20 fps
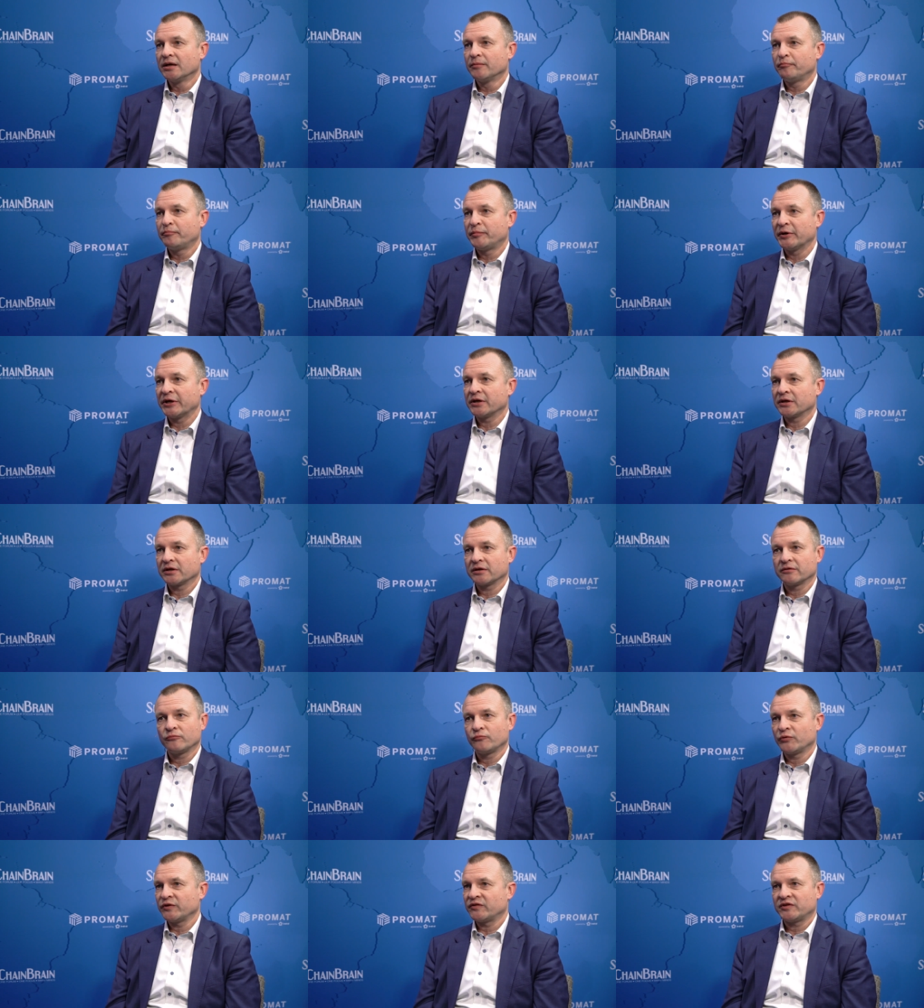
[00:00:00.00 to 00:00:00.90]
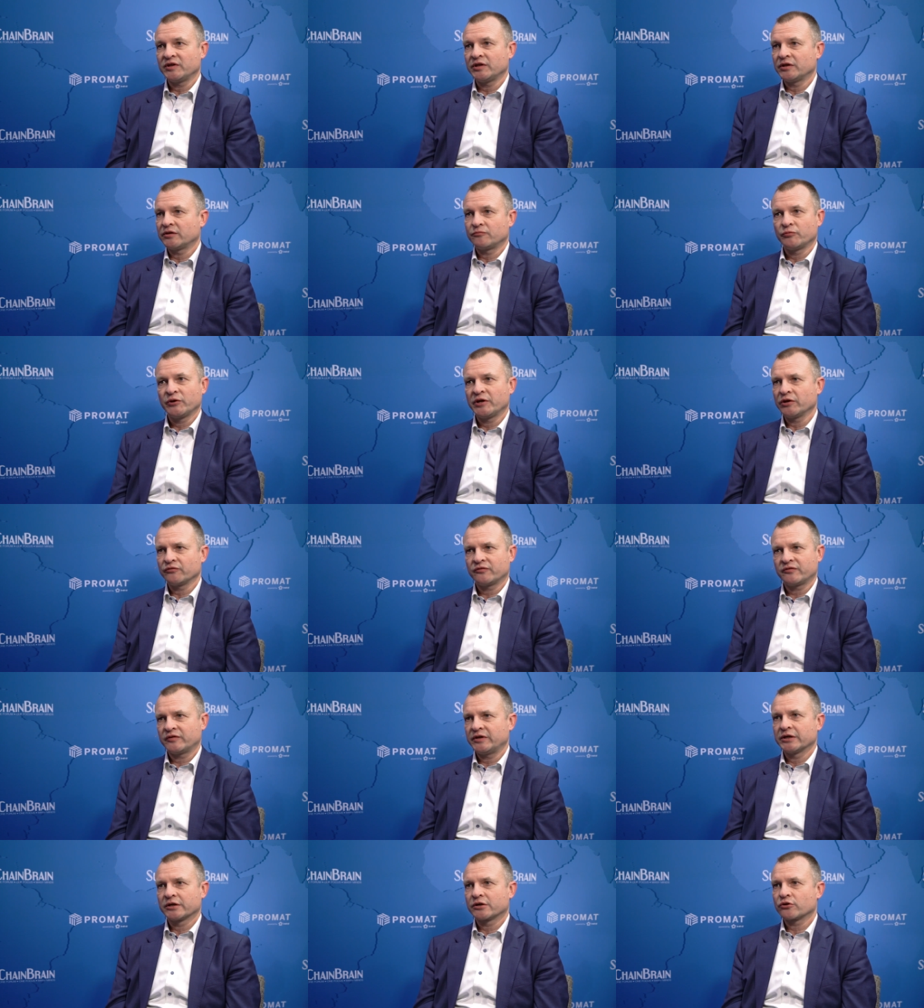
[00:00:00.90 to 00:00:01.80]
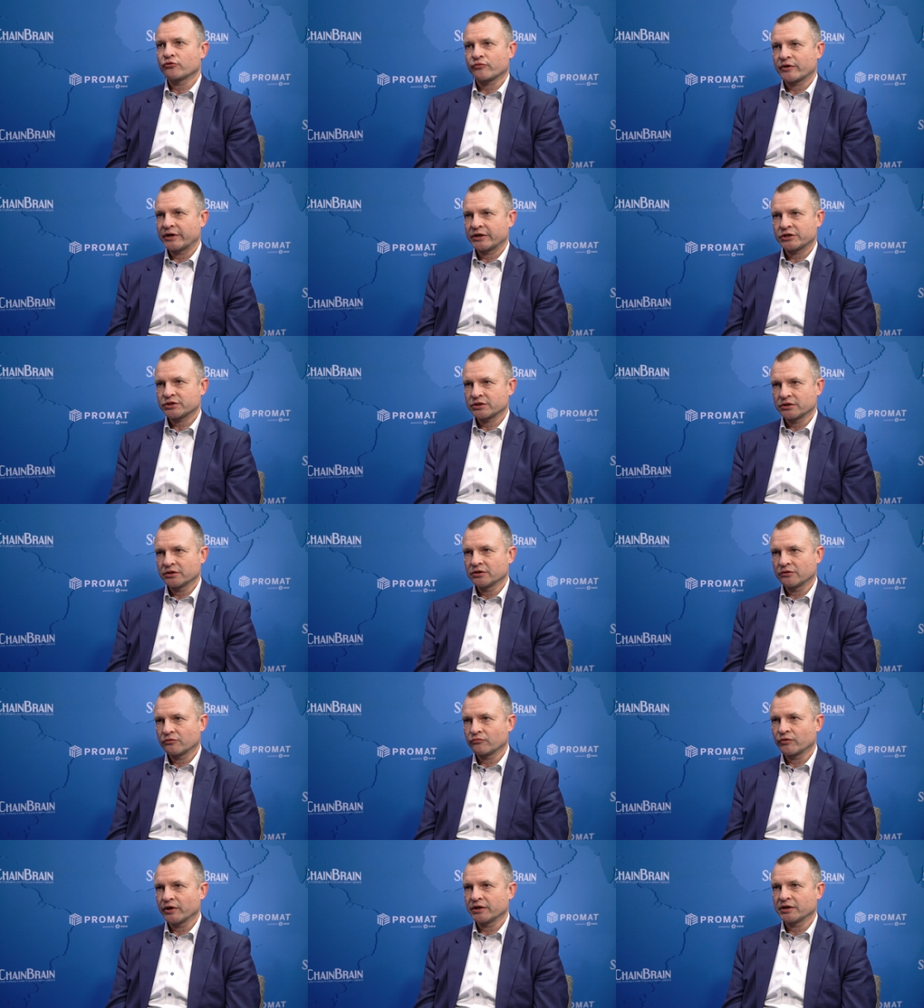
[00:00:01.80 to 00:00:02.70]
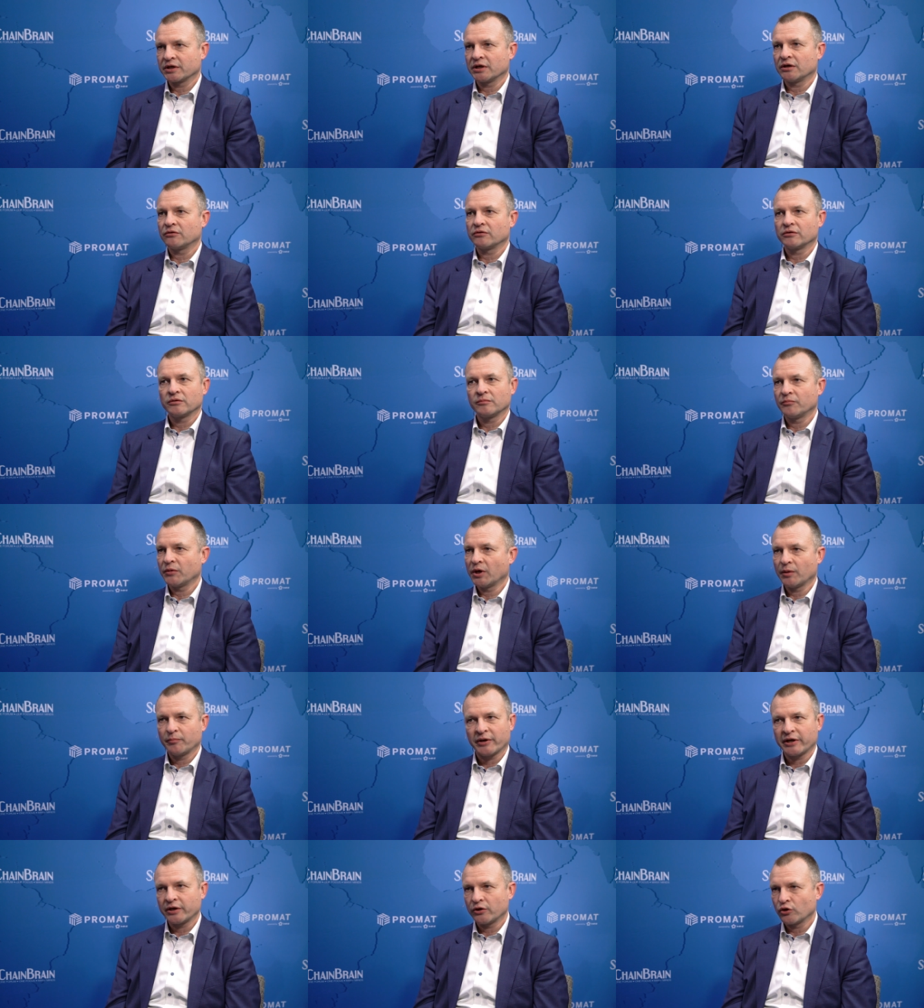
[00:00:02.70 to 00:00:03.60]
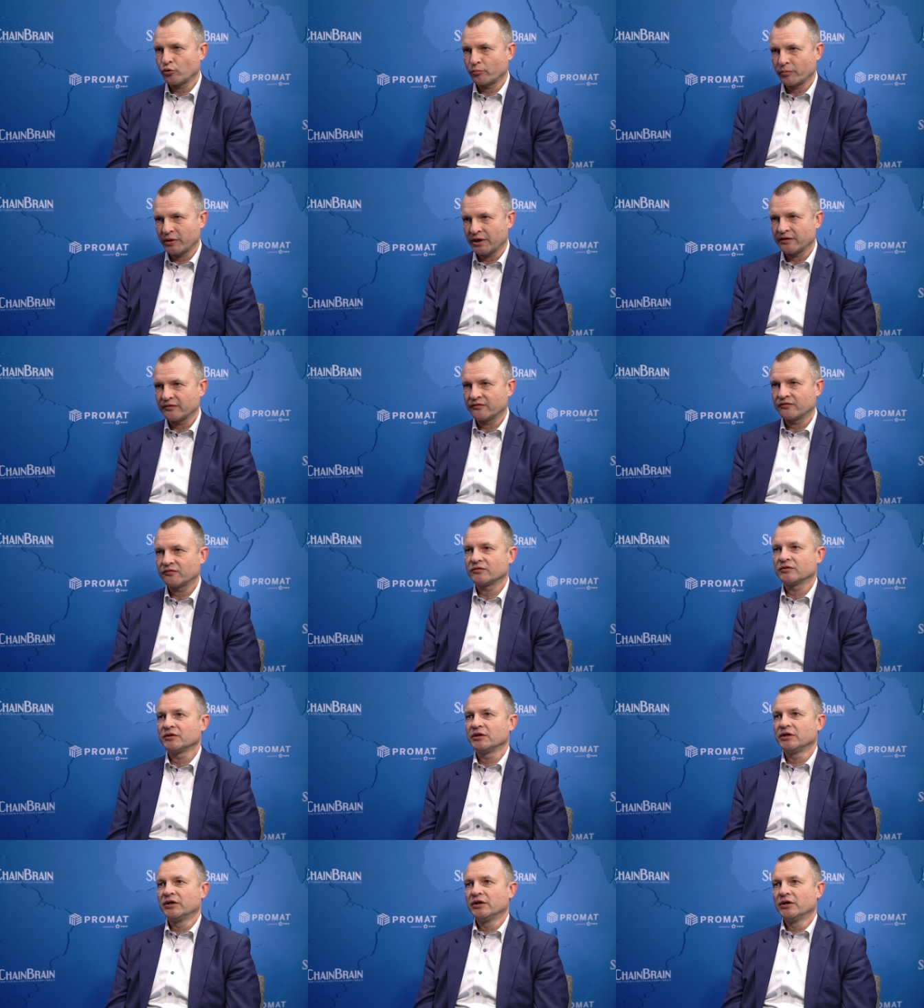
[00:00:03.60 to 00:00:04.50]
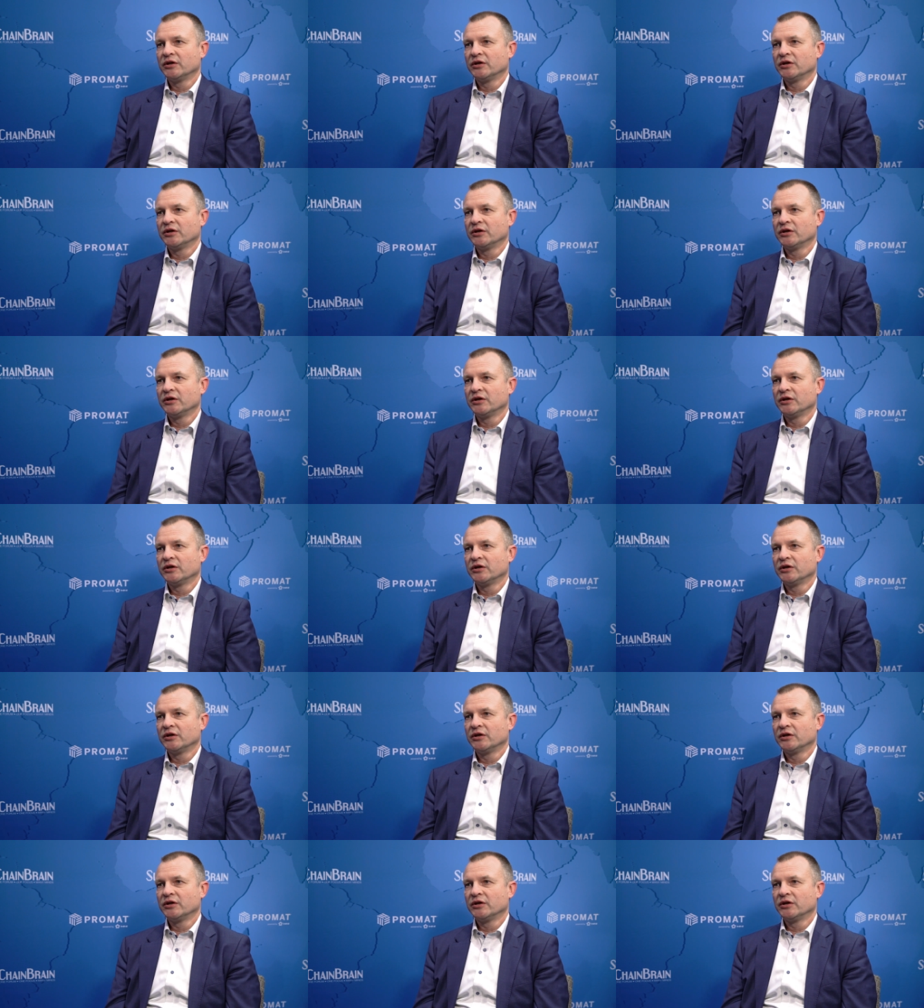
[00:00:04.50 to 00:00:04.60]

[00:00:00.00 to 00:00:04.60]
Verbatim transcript: But we see we don't see a crash right now, uh, by no means. Mm-hmm.